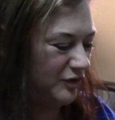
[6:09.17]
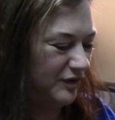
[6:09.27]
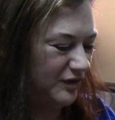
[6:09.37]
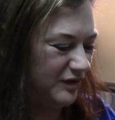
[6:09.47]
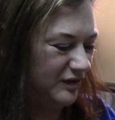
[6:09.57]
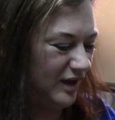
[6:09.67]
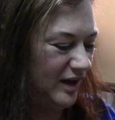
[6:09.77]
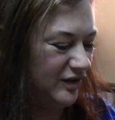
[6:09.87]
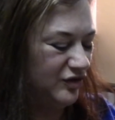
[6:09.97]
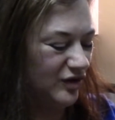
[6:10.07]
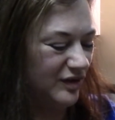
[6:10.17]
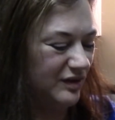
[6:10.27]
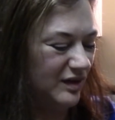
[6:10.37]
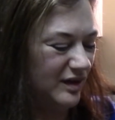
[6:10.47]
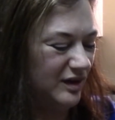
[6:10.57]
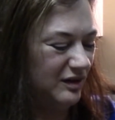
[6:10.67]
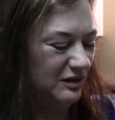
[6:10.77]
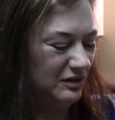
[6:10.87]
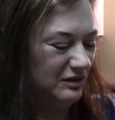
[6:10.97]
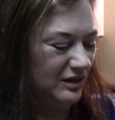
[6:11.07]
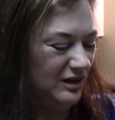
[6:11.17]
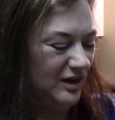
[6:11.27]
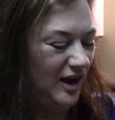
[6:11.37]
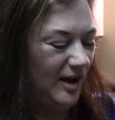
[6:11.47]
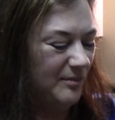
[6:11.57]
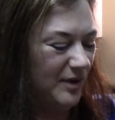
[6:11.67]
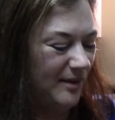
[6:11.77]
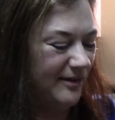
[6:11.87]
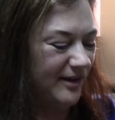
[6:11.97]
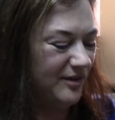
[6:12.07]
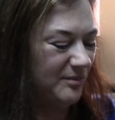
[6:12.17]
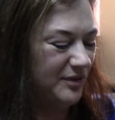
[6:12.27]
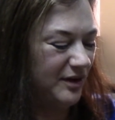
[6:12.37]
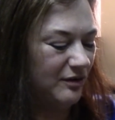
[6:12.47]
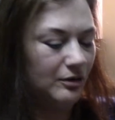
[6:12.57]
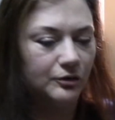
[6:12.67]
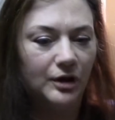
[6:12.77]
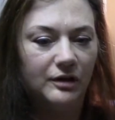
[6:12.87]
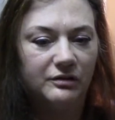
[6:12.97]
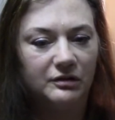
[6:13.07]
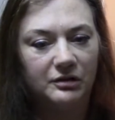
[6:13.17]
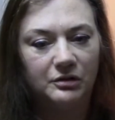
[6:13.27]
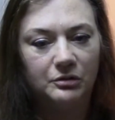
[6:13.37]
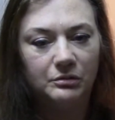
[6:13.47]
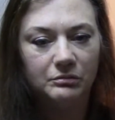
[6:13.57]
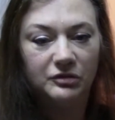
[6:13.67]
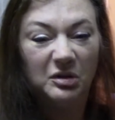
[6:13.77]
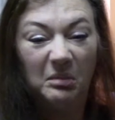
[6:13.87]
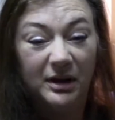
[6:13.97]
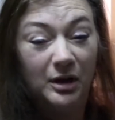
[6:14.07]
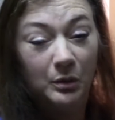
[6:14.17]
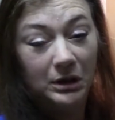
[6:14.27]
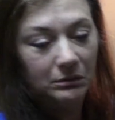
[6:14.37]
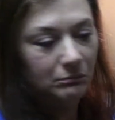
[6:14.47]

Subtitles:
this to taste just like, I guess I'm scared it'll taste a little tomatoey,